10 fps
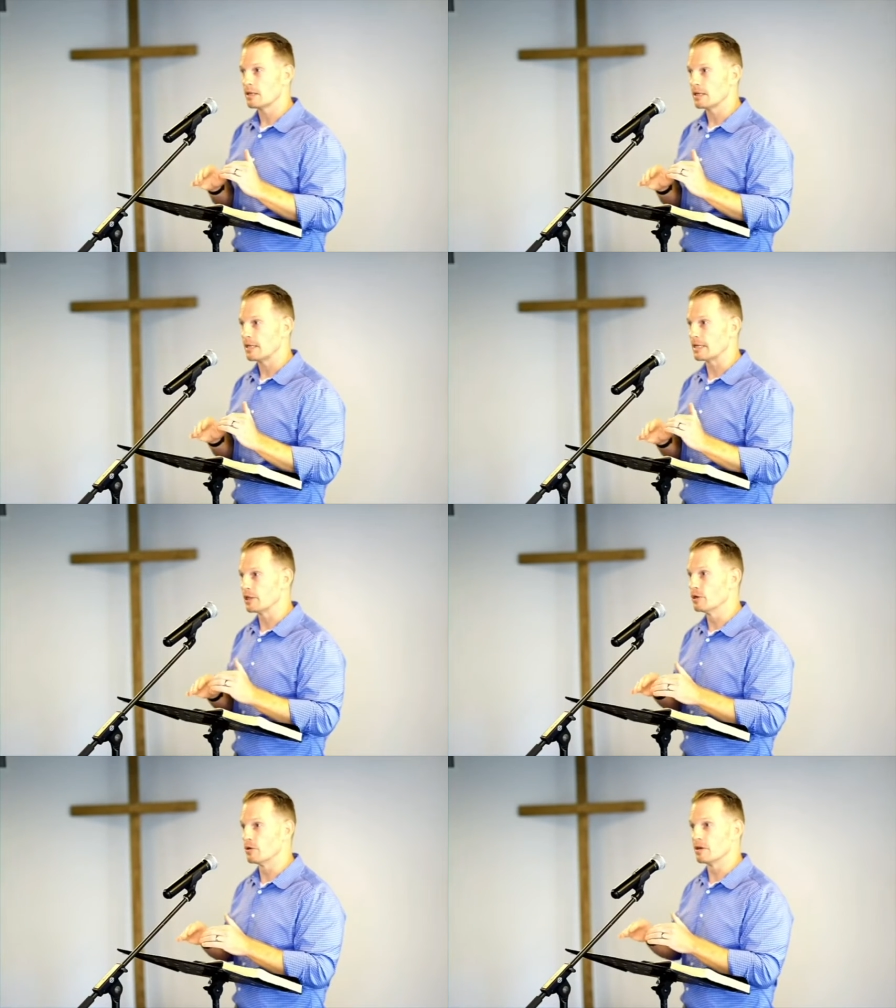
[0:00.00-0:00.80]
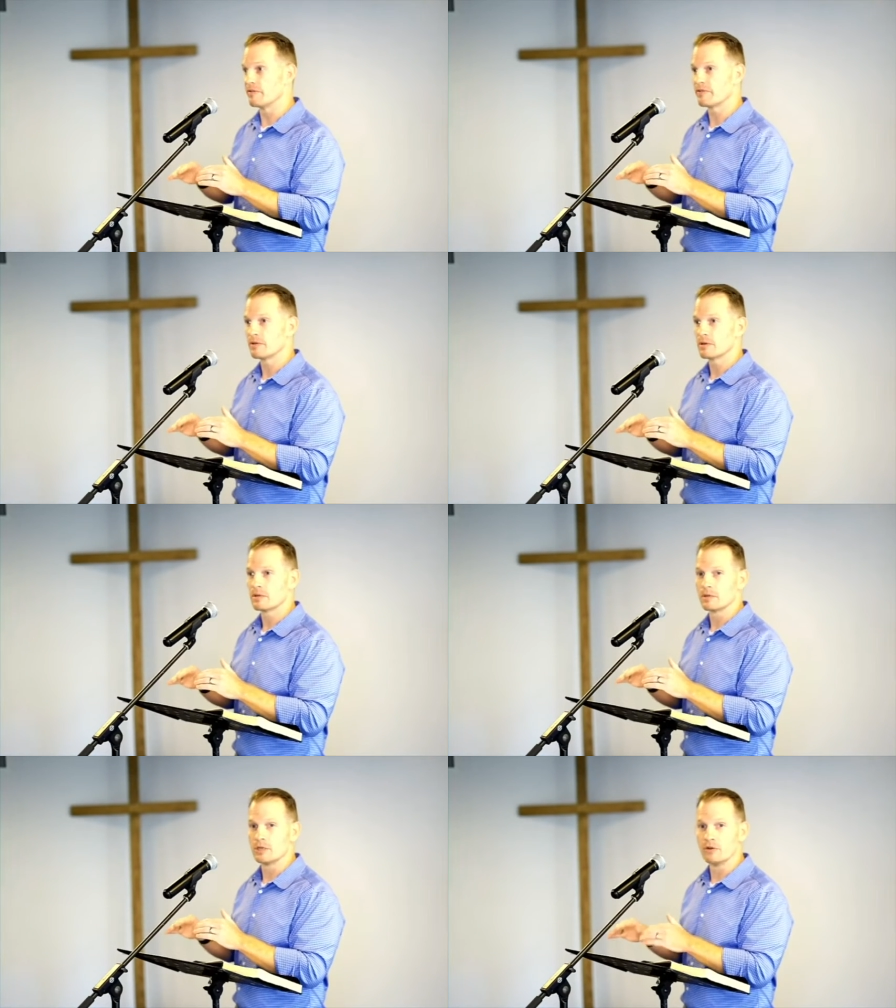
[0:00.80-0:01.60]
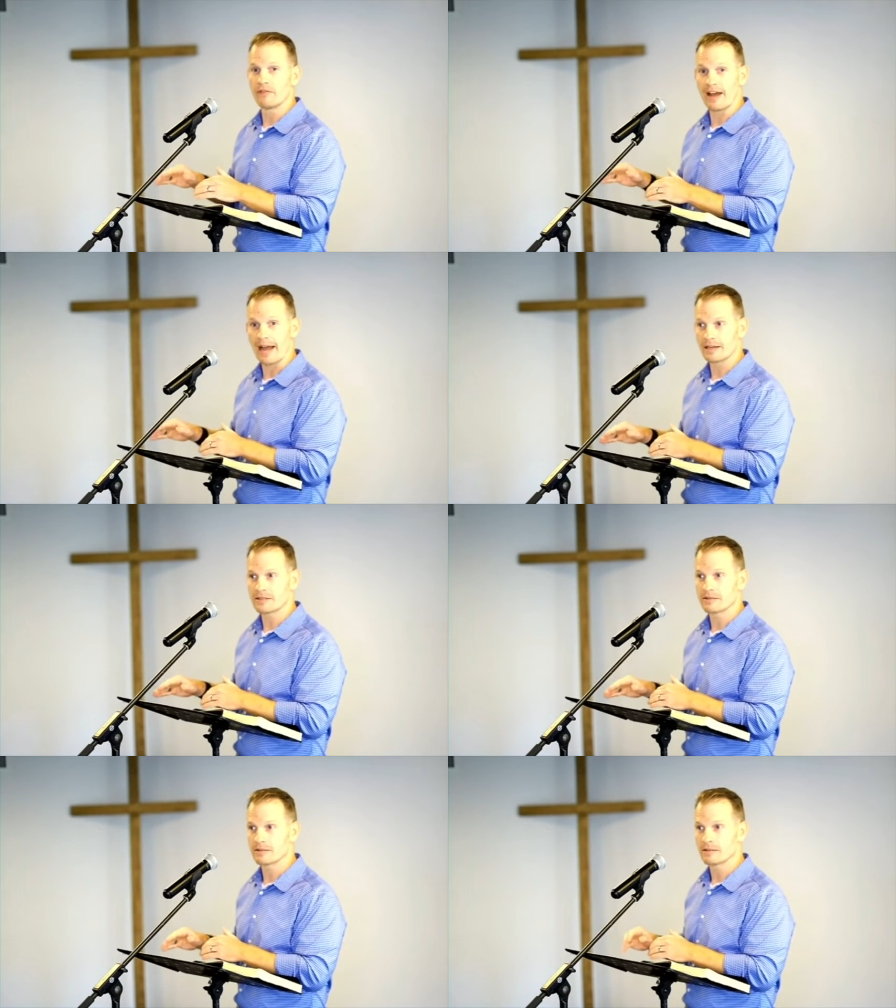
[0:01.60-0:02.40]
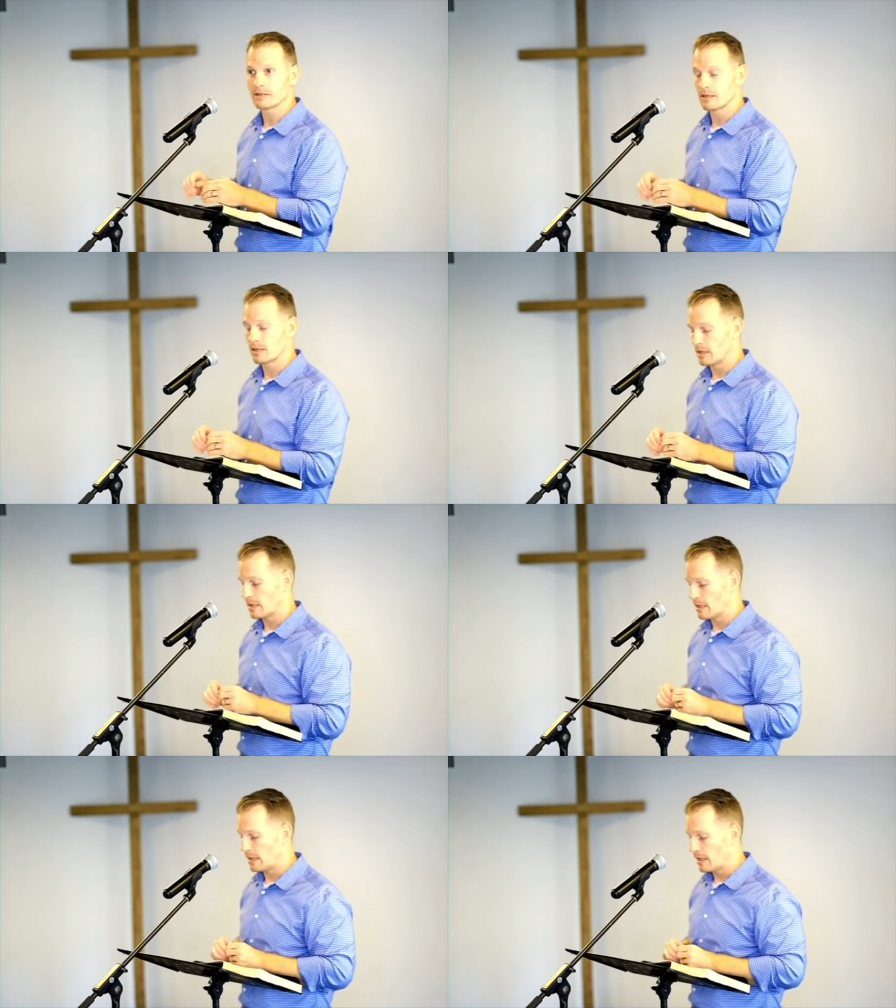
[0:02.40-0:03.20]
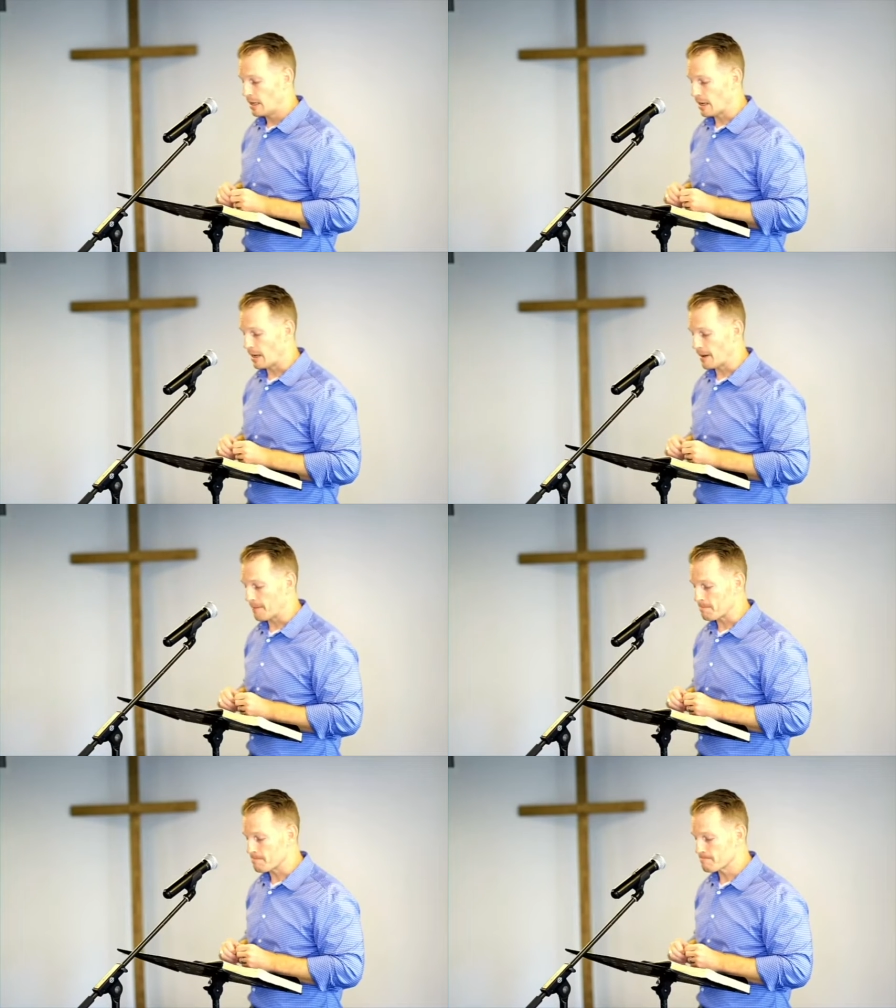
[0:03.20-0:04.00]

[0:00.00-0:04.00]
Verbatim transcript: in lieu of new facts. Um,